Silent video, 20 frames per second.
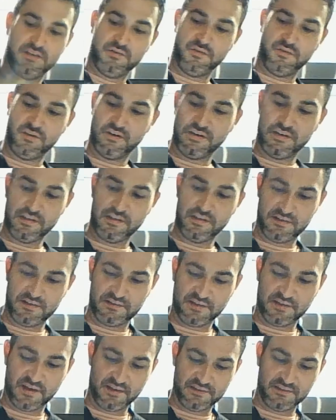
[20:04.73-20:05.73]
We're gonna
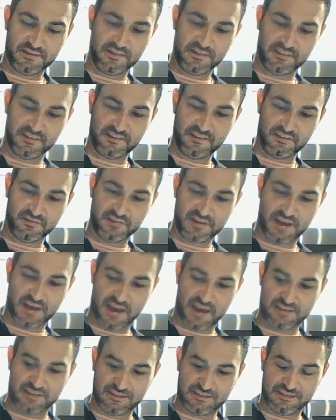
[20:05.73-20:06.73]
toss in the citric
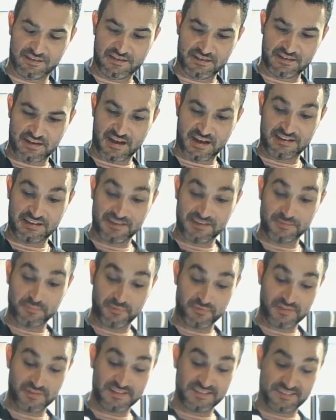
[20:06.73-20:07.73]
acid. I did
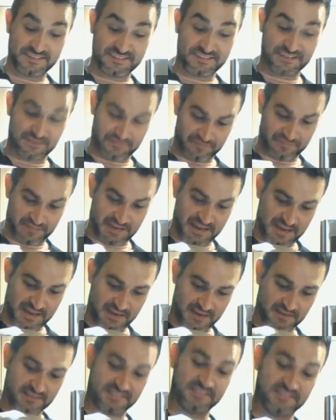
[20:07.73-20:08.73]
sieve
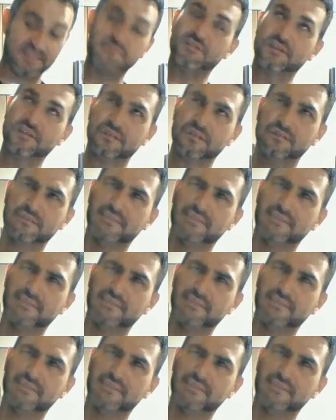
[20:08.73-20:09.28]
it.